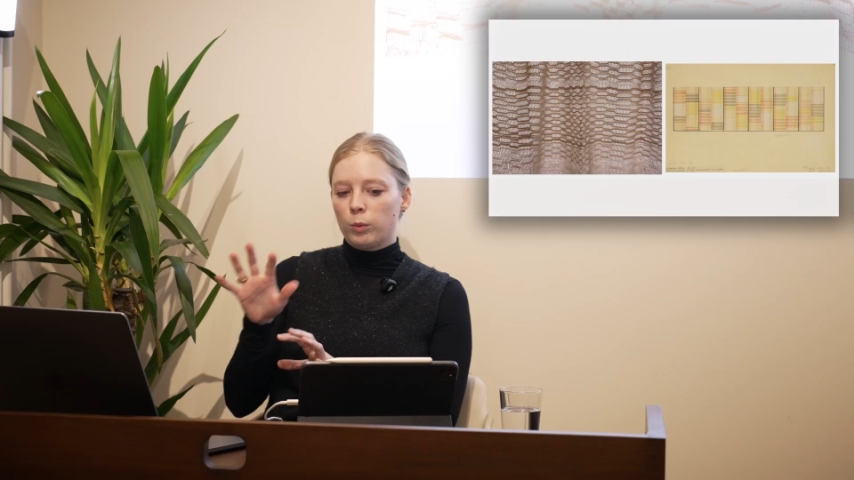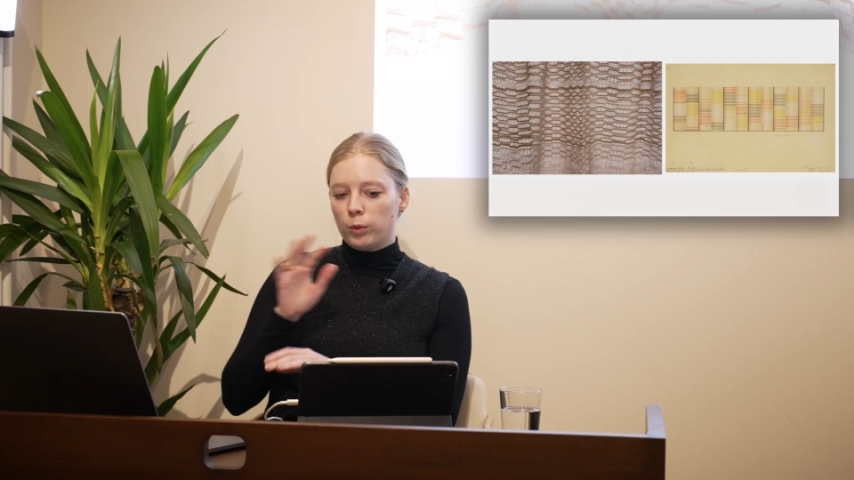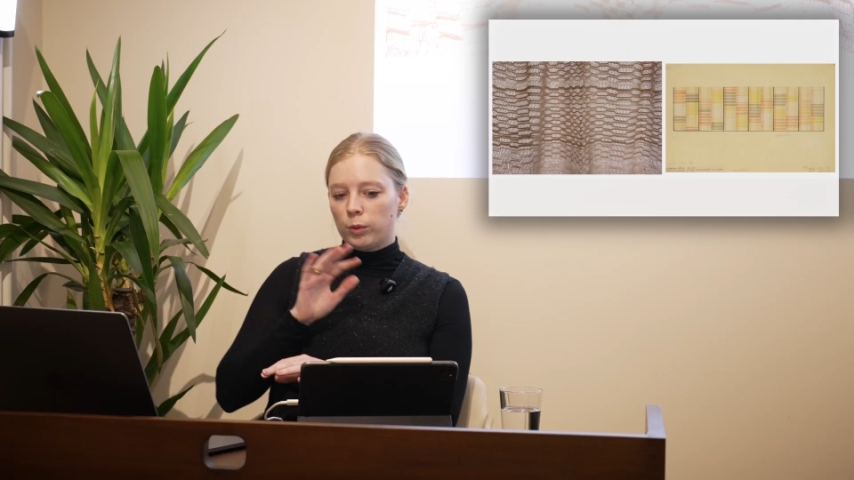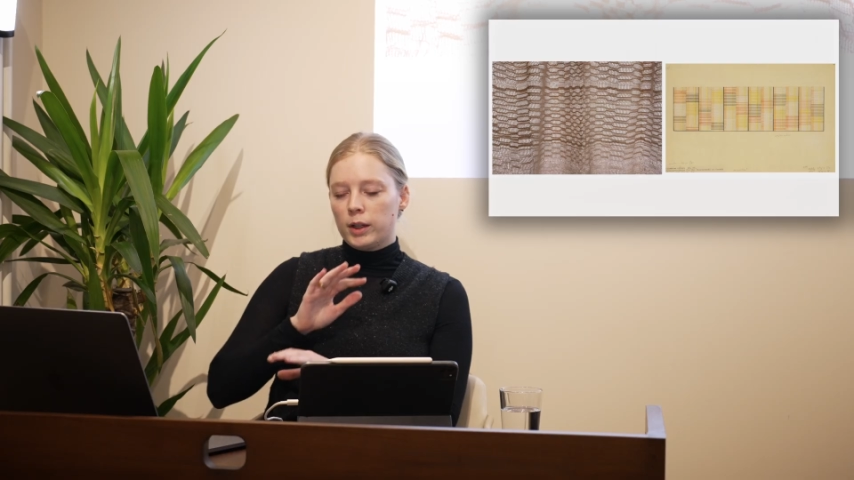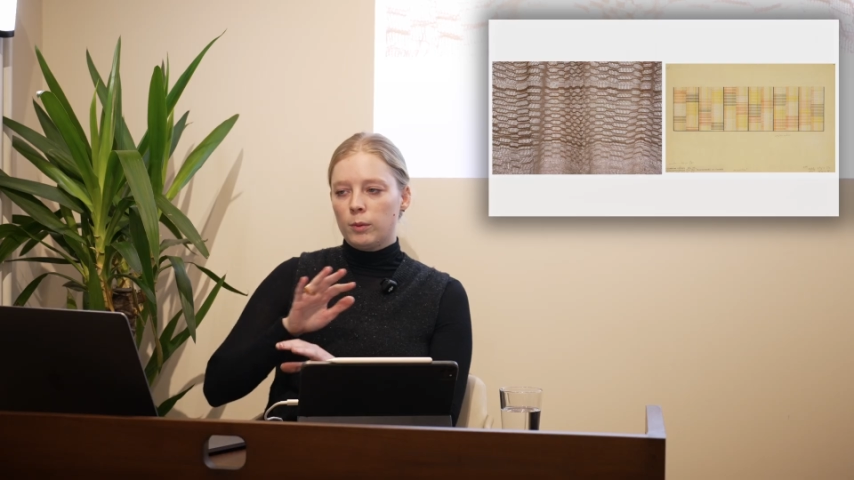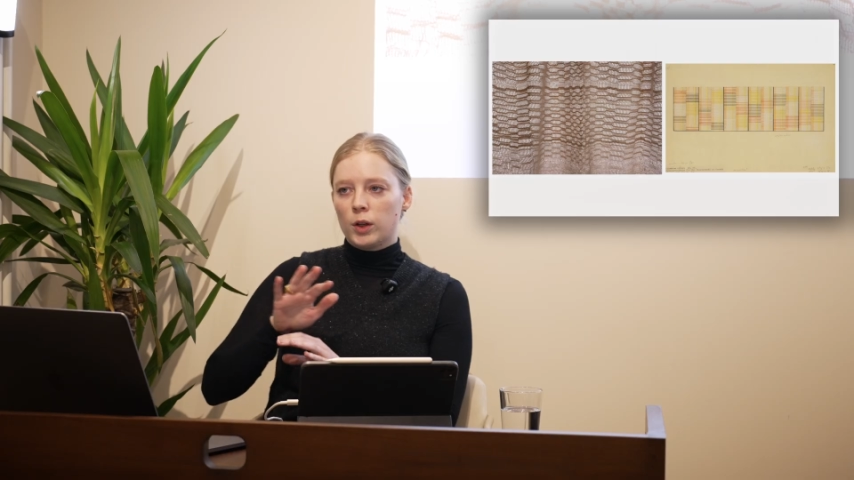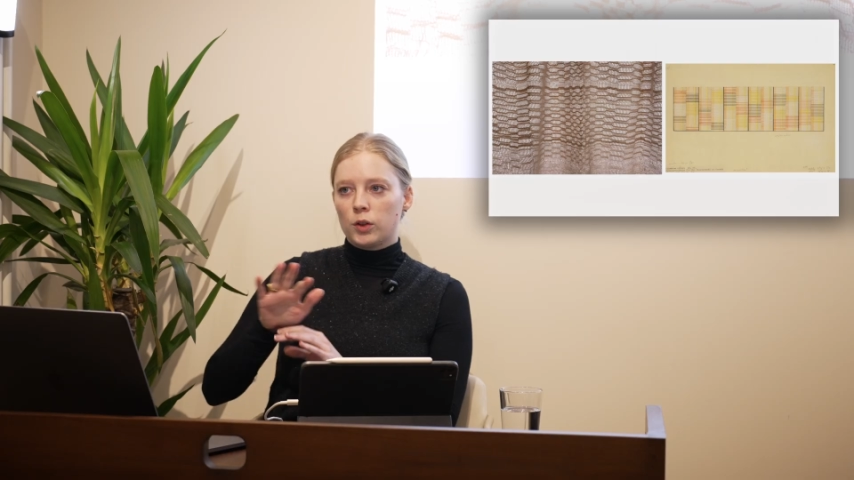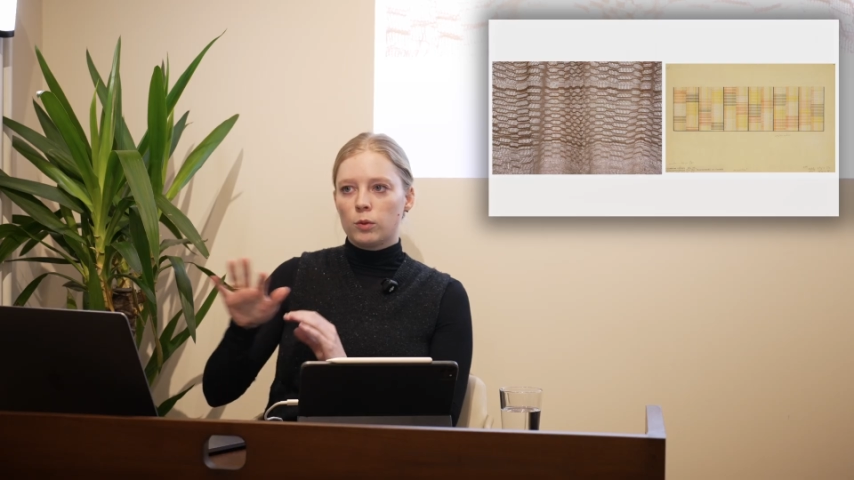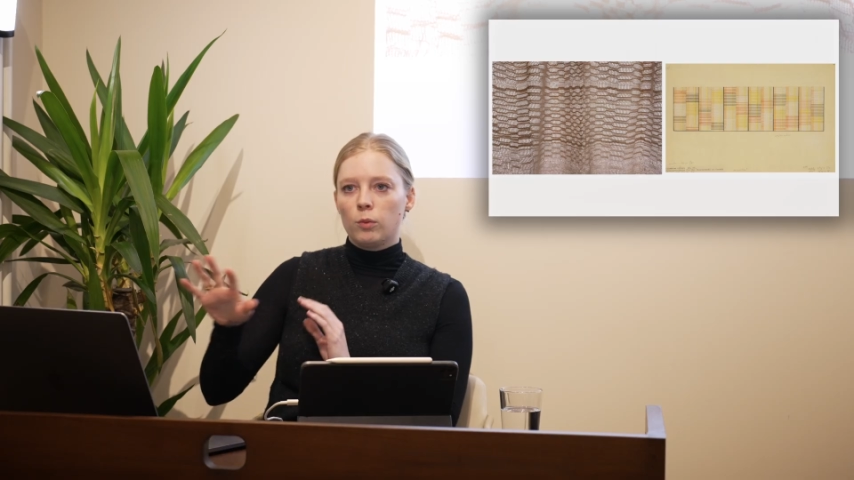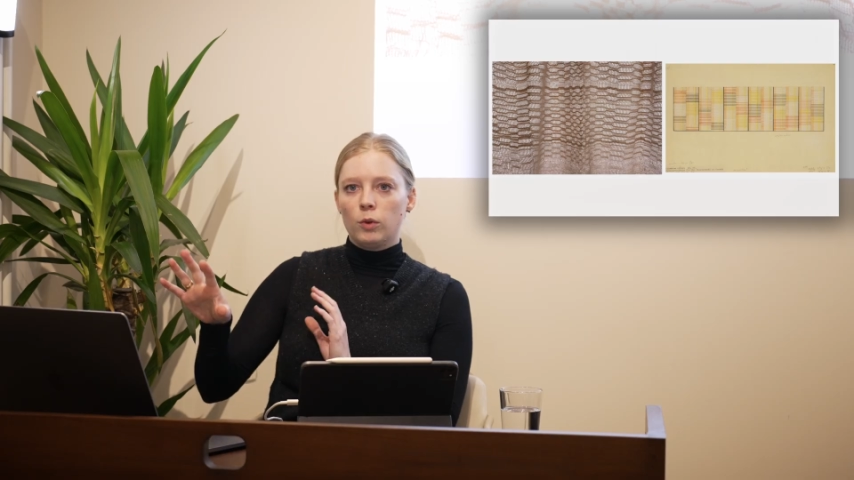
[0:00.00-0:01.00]
pretty
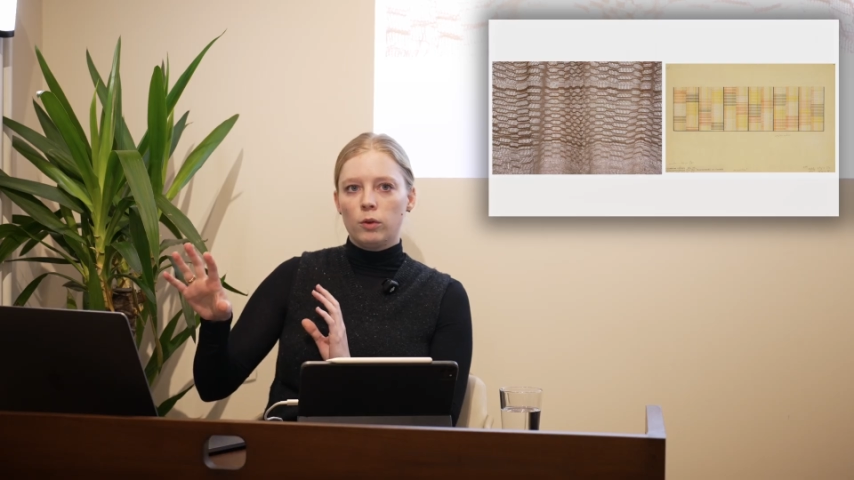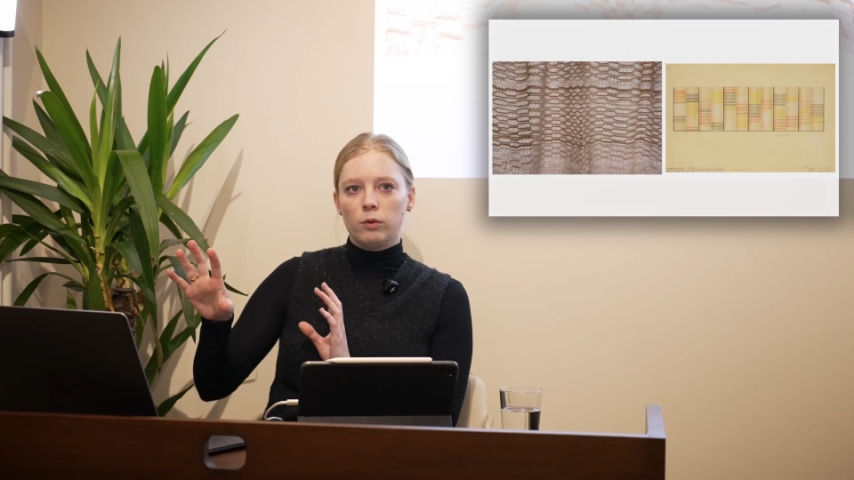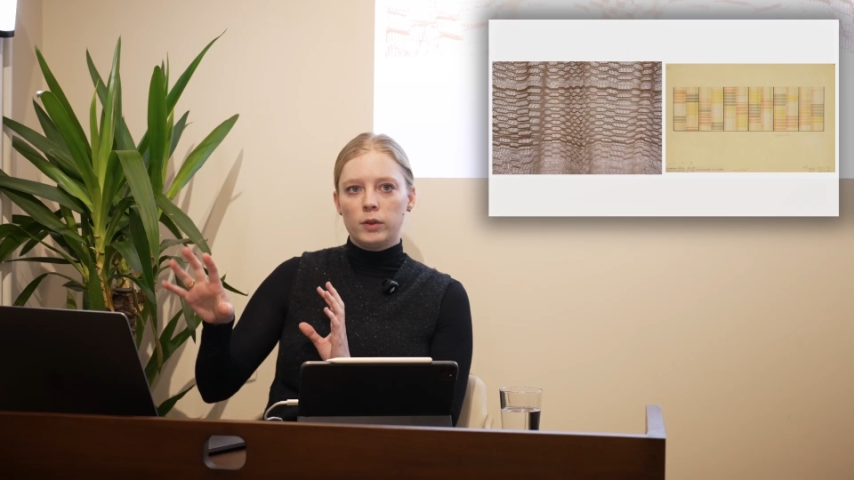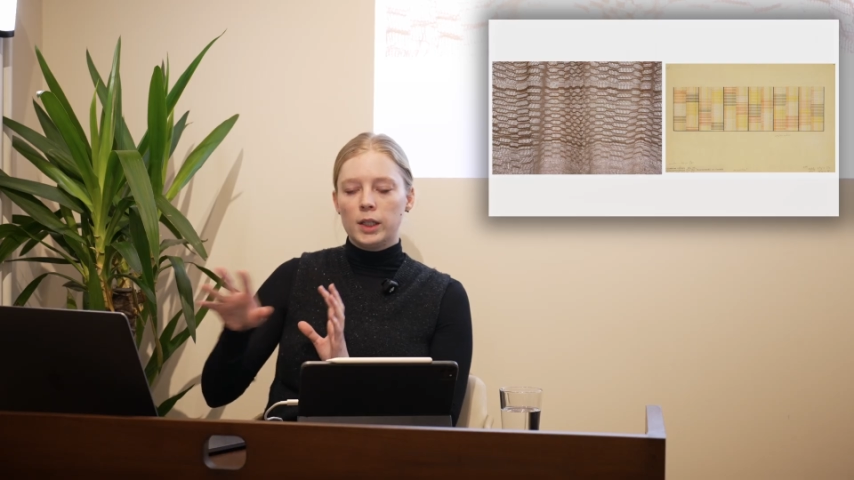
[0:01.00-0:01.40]
much moved